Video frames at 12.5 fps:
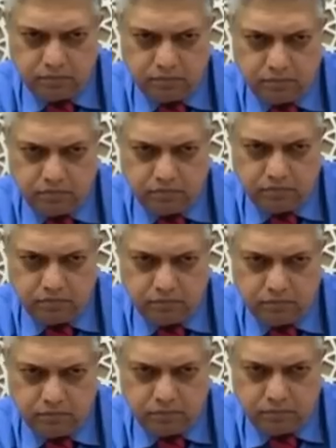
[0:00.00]

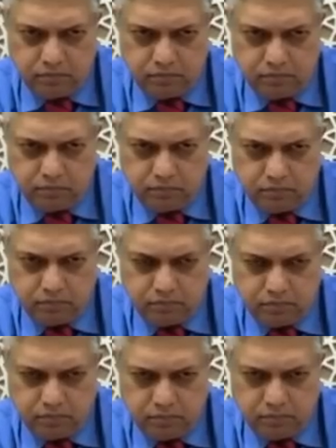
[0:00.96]

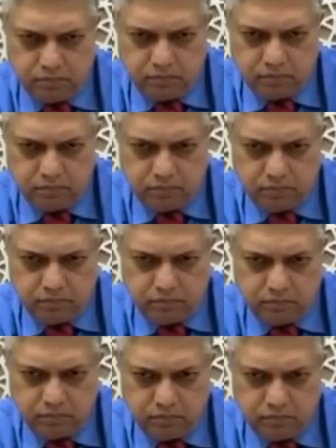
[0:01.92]

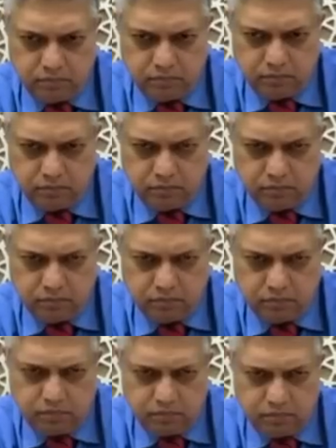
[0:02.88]

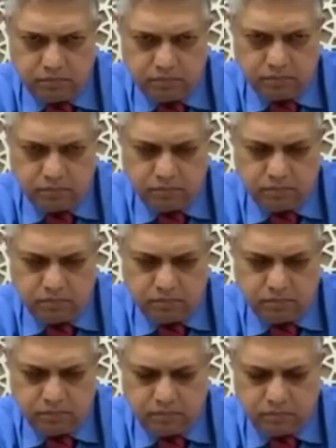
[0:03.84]

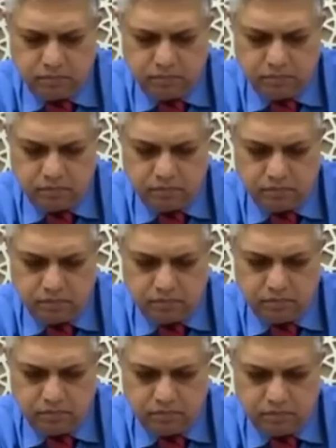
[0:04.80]

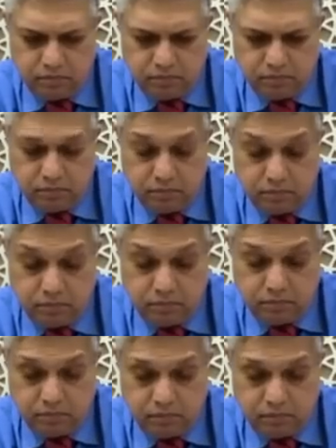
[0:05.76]
No words are spoken by the person on screen.